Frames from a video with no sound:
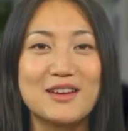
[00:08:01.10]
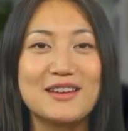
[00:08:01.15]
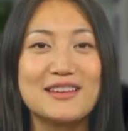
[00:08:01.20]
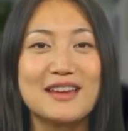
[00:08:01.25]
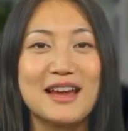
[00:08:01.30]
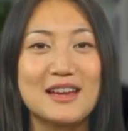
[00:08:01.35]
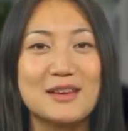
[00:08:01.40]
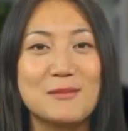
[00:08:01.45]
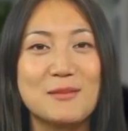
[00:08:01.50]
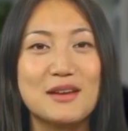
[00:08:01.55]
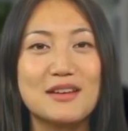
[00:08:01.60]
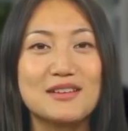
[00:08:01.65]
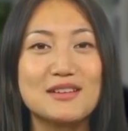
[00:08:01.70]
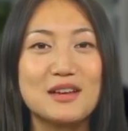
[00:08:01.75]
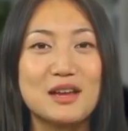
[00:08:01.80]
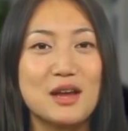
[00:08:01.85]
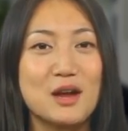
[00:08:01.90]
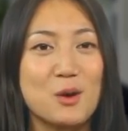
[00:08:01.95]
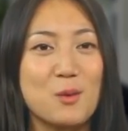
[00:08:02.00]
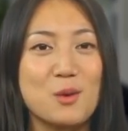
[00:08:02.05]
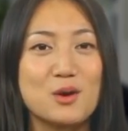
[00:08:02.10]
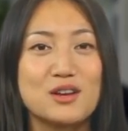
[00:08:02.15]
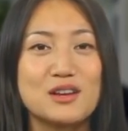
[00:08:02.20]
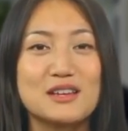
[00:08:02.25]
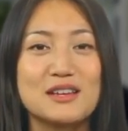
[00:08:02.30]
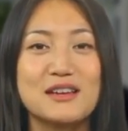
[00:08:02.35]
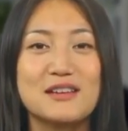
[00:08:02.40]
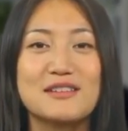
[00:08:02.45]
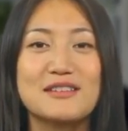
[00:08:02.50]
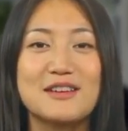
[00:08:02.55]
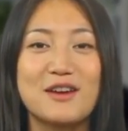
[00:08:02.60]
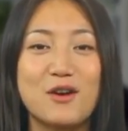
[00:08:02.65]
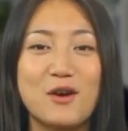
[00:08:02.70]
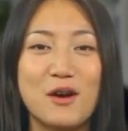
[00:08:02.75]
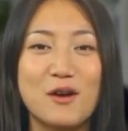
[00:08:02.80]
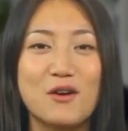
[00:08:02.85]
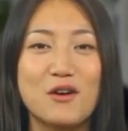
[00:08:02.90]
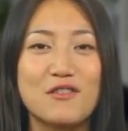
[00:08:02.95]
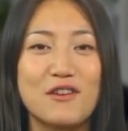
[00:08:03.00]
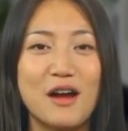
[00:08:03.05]
assessment, which is a
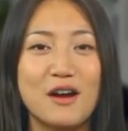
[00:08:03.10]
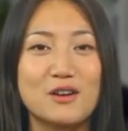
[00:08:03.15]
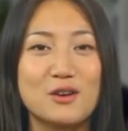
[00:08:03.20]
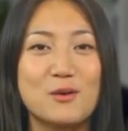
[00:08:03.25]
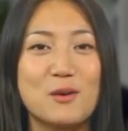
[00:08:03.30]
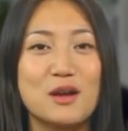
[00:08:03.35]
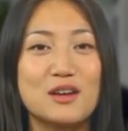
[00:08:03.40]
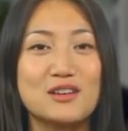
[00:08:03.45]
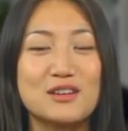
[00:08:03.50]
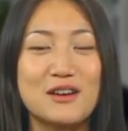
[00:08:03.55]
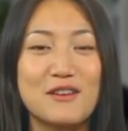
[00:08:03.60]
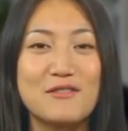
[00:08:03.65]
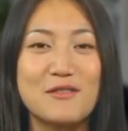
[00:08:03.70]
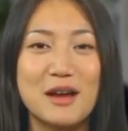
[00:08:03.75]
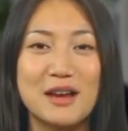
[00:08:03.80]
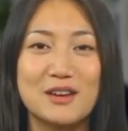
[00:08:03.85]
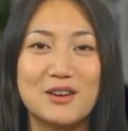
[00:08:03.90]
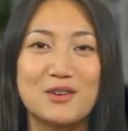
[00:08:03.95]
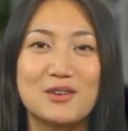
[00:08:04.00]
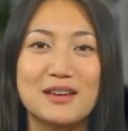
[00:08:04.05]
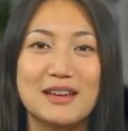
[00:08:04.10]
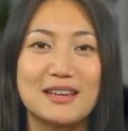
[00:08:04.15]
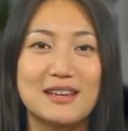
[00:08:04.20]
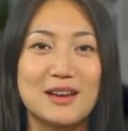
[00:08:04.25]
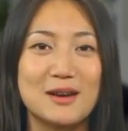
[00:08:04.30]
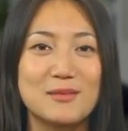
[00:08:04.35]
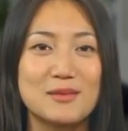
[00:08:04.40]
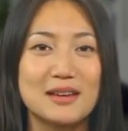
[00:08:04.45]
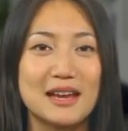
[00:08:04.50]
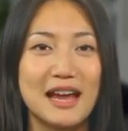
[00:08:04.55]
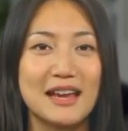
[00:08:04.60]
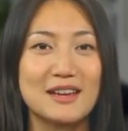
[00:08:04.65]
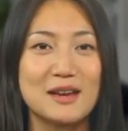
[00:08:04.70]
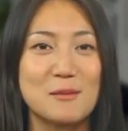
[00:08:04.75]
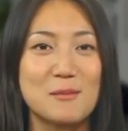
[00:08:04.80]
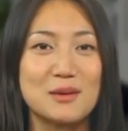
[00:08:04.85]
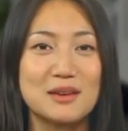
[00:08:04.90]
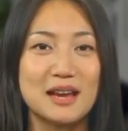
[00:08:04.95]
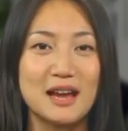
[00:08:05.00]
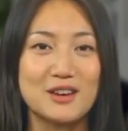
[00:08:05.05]
thorough evaluation of laser systems and
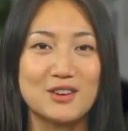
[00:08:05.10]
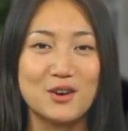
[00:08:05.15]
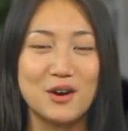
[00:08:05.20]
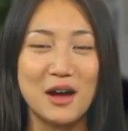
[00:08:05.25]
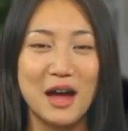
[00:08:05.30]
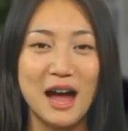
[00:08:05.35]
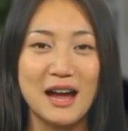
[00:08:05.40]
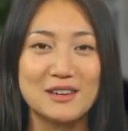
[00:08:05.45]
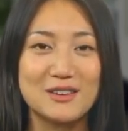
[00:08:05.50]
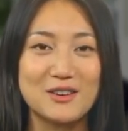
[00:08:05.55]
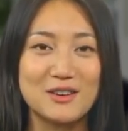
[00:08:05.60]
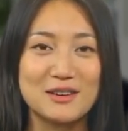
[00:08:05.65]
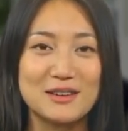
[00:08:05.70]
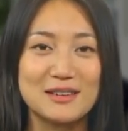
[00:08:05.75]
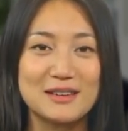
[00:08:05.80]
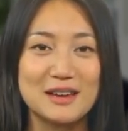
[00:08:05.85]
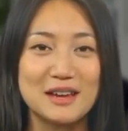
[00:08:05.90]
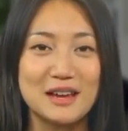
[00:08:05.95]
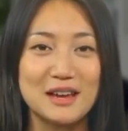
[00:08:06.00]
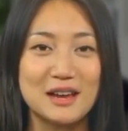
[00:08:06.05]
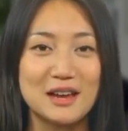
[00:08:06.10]
their potential hazards;